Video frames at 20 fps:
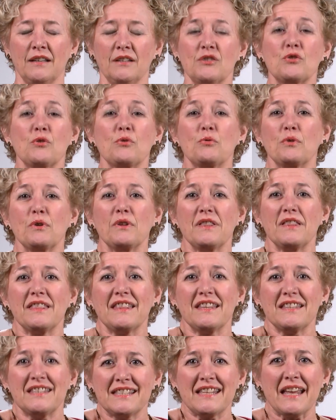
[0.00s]
So
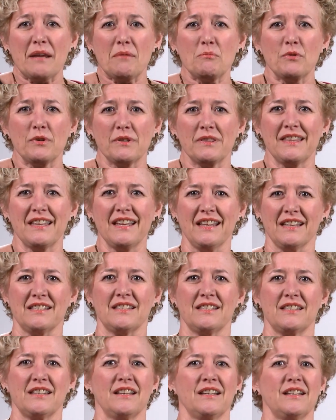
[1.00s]
the same with
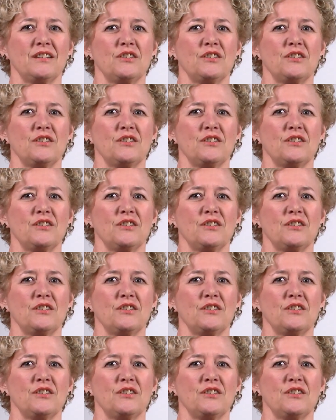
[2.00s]
this.